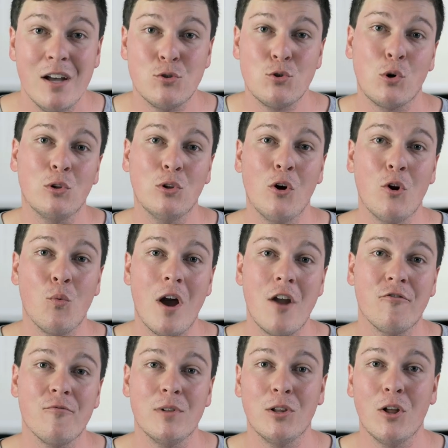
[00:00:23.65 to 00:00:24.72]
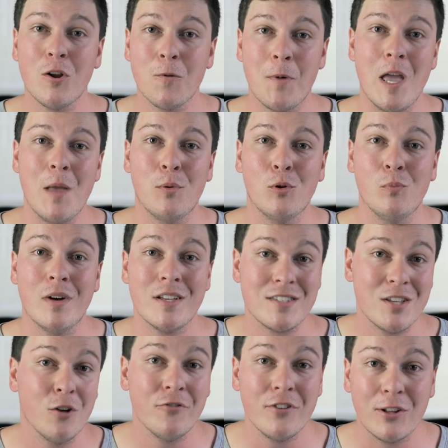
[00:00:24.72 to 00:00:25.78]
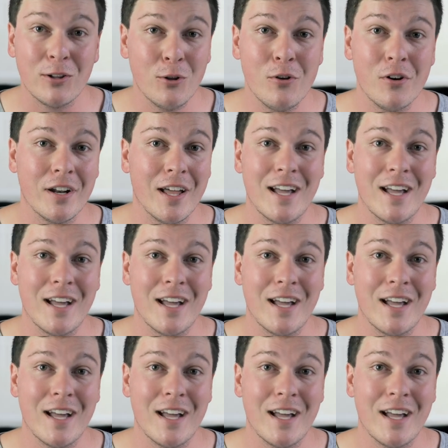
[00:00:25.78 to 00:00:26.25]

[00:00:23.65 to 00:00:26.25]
It took a lot away from a lot of people, myself included.